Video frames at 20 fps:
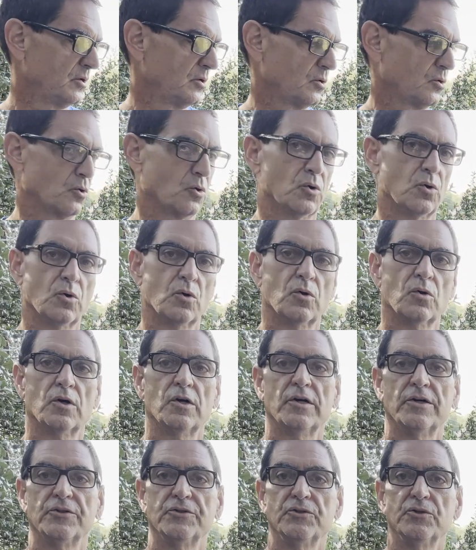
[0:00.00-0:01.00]

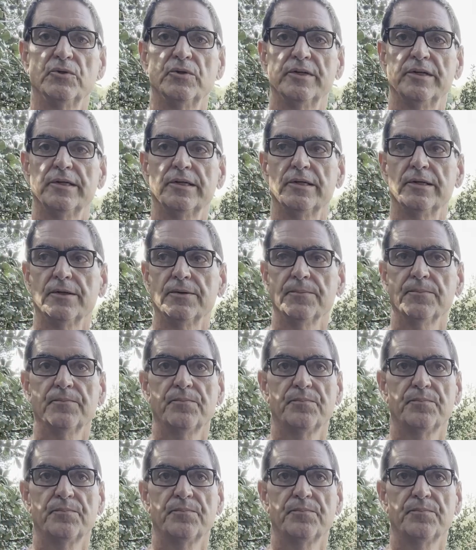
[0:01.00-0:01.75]
or doing